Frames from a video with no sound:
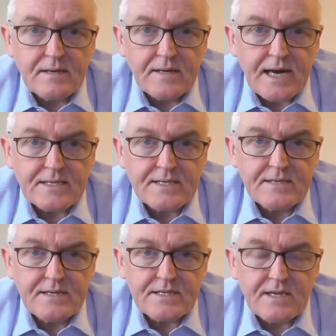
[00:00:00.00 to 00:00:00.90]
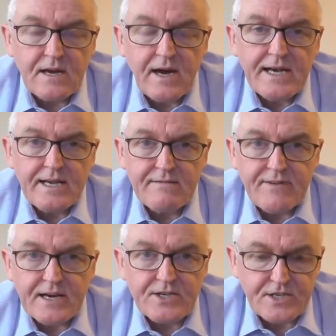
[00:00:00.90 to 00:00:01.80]
that this highly
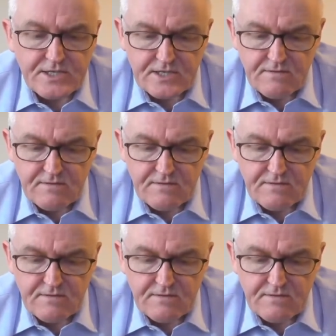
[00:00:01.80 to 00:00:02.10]
infectious